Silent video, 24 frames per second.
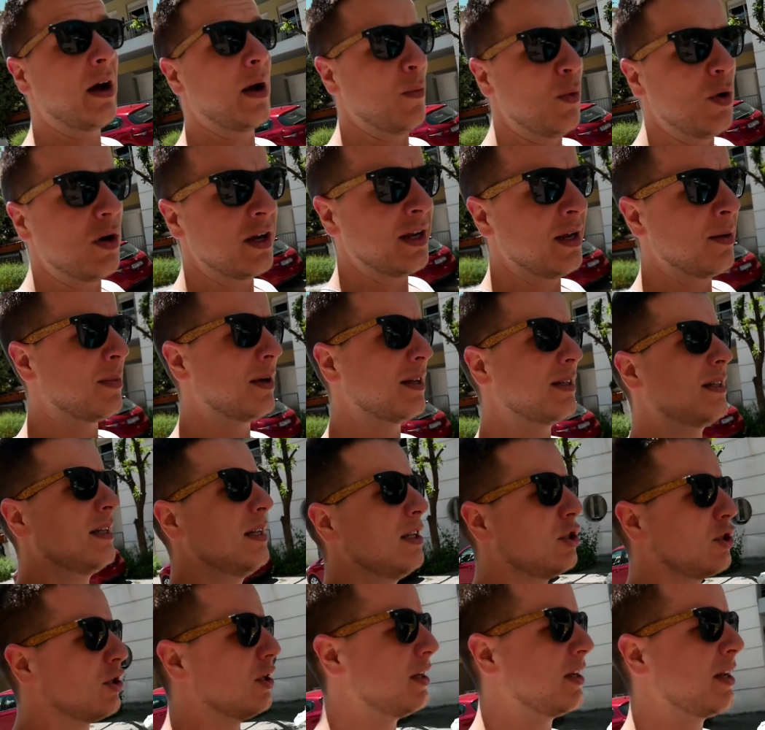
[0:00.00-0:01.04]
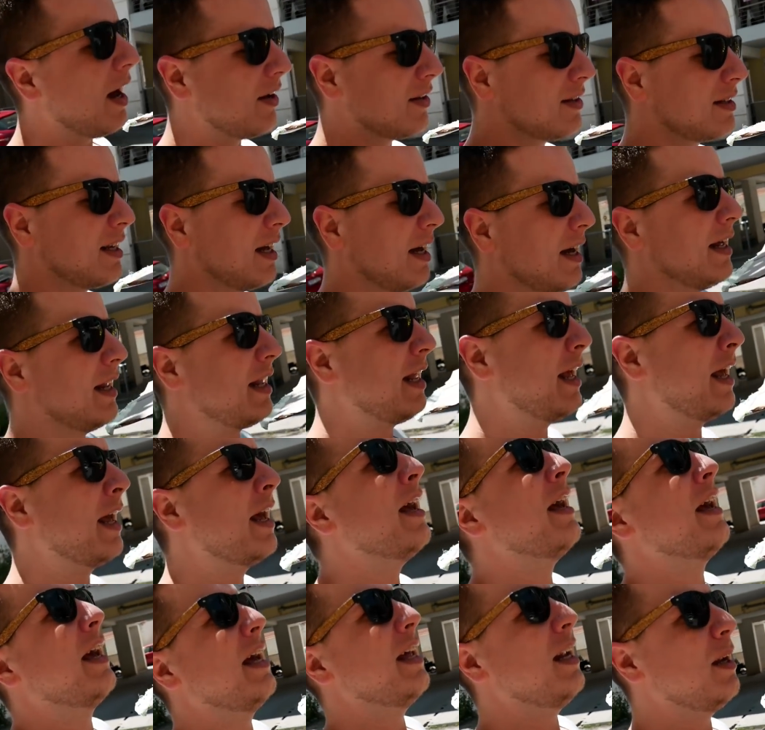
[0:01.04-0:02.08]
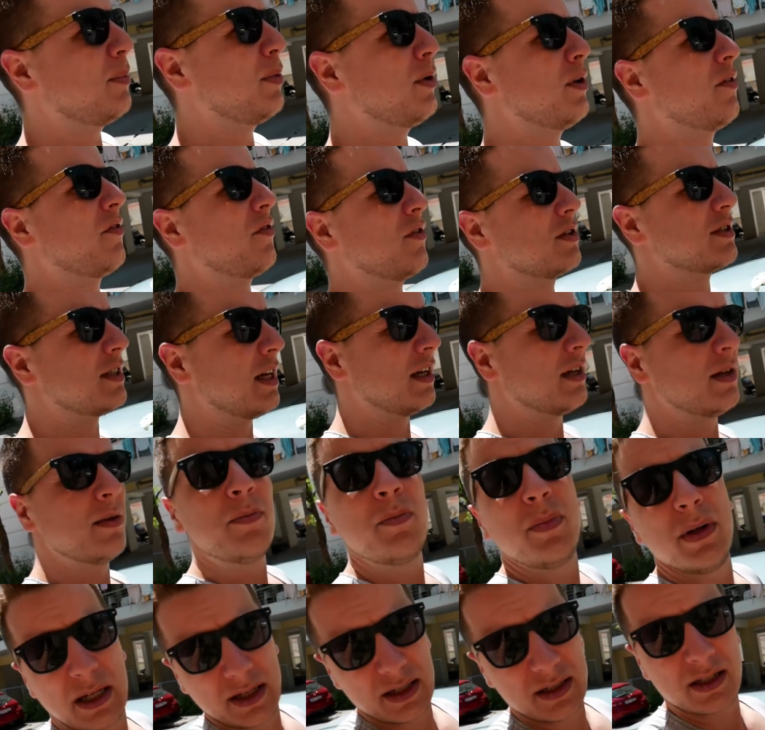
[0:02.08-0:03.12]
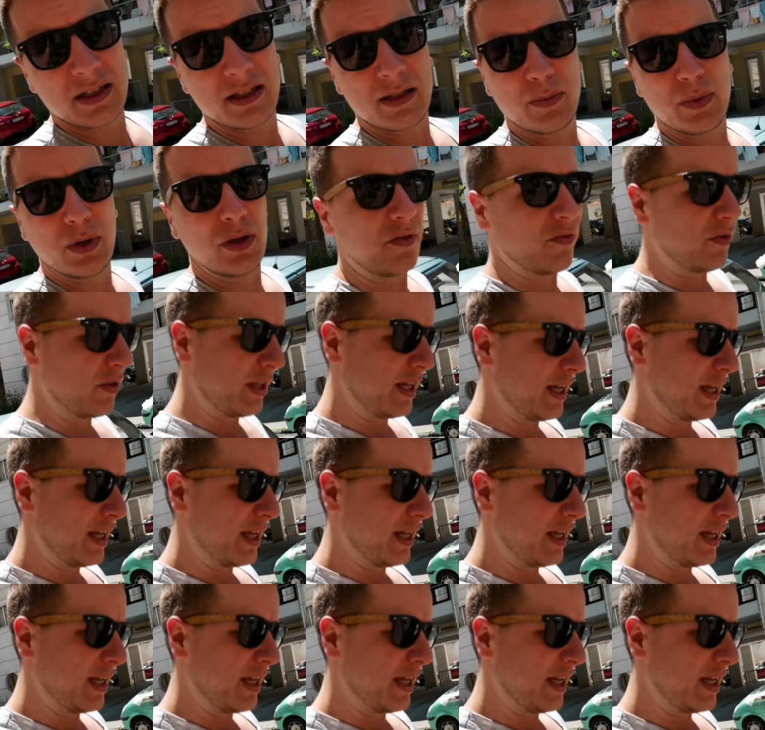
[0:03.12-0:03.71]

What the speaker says: I'm walking in my t-shirt outside in the beautiful sun because it's a beautiful